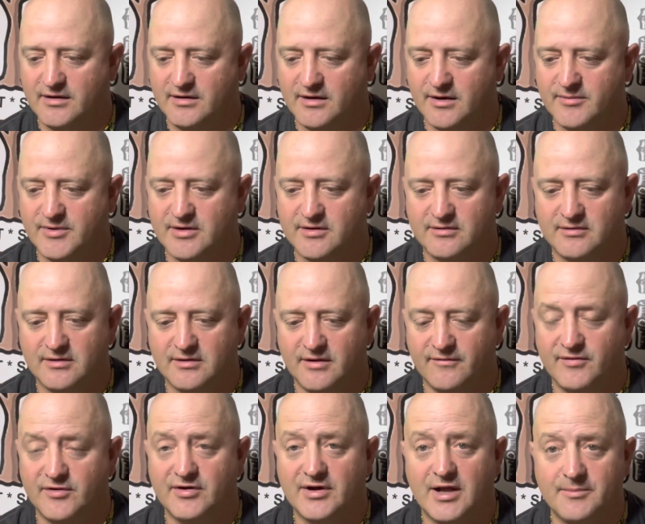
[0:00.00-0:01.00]
I mean, if
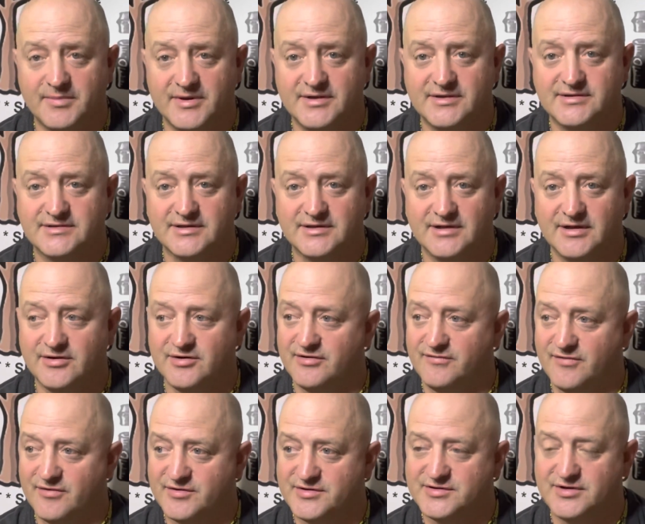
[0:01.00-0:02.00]
you're not busy and you're
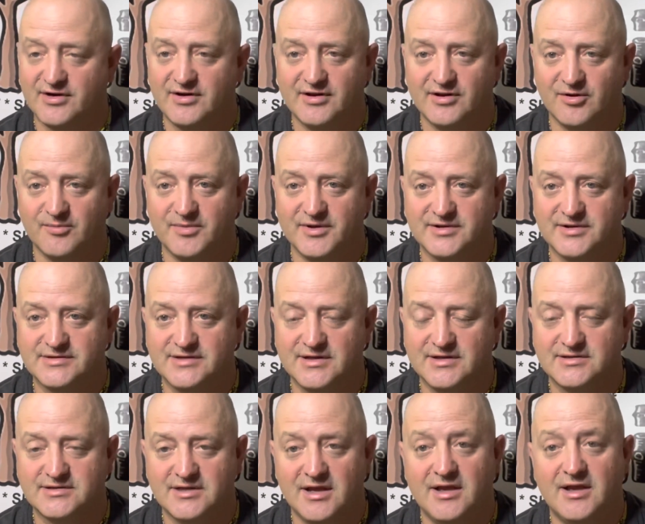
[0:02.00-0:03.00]
first starting your
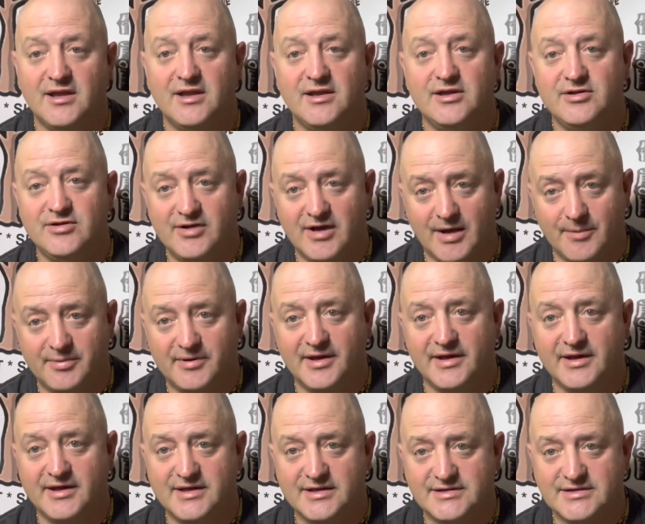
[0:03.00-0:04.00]
business, you got
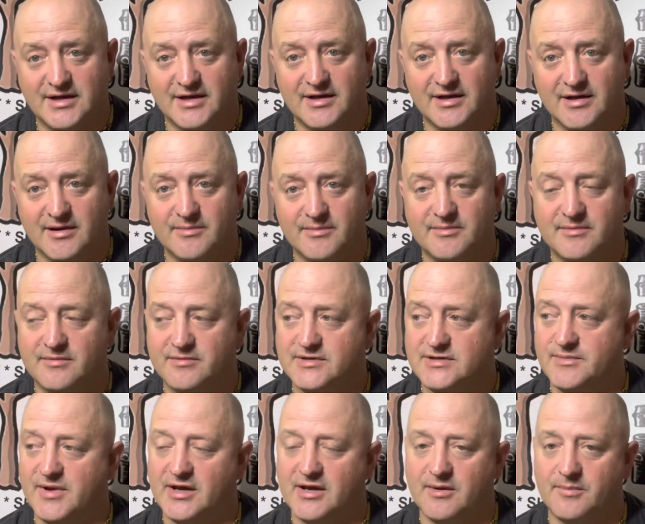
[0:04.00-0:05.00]
plenty of time to
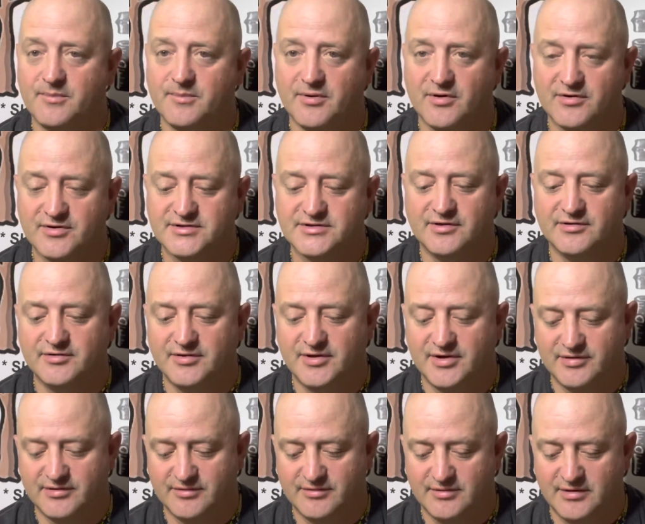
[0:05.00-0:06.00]
make a personal
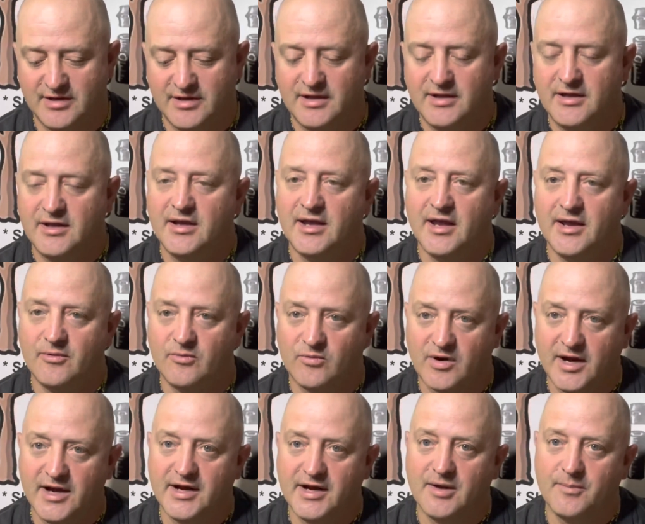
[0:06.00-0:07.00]
note and
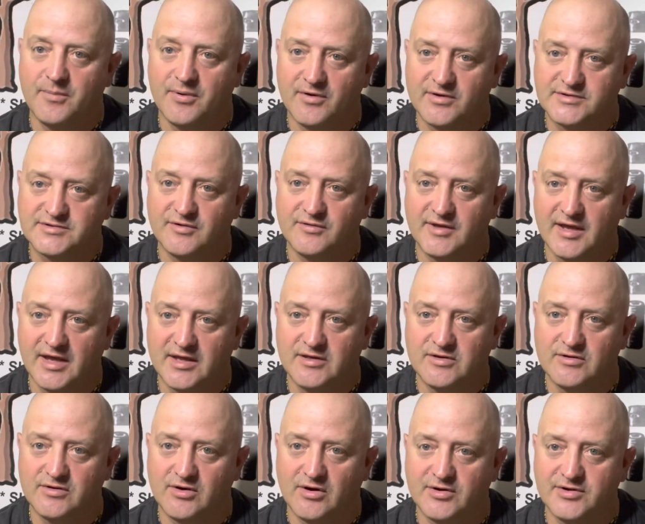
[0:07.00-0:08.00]
write a personal thank
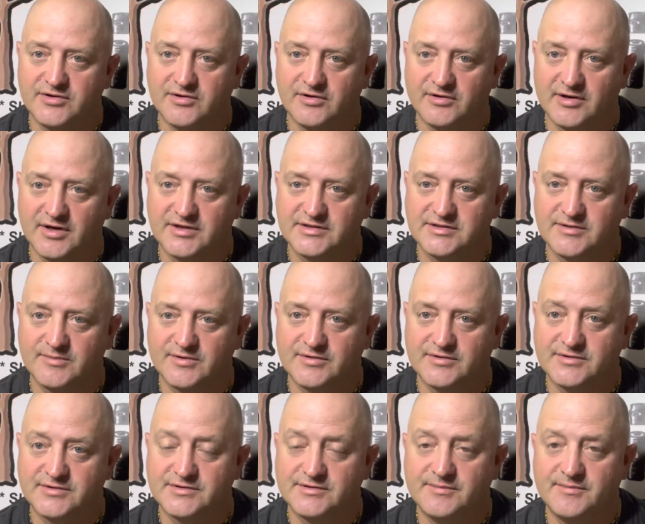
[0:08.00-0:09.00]
you card to your
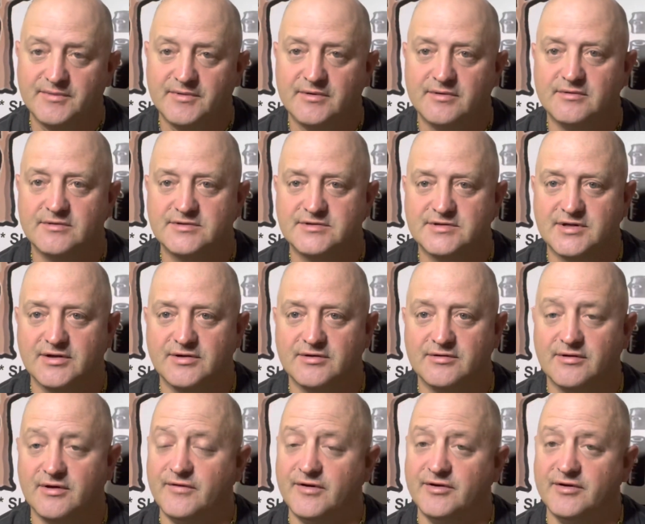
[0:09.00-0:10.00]
customers. So
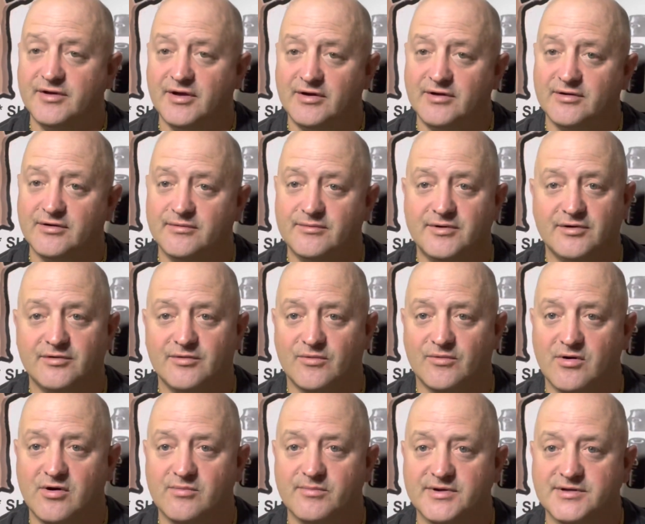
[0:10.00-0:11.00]
if you don't, you're in the
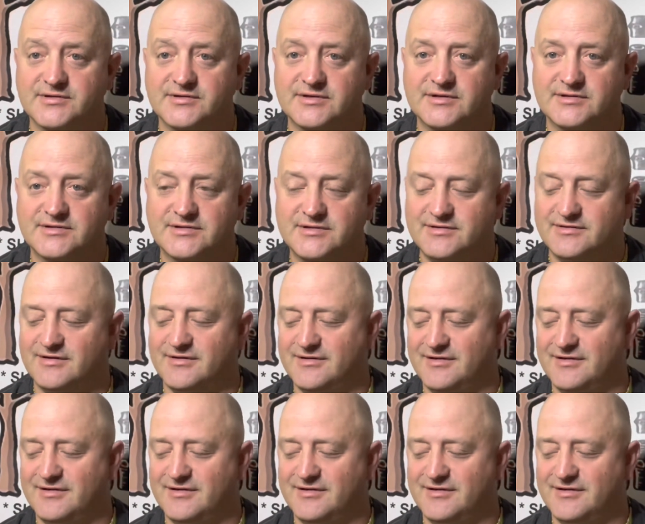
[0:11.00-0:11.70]
wrong business.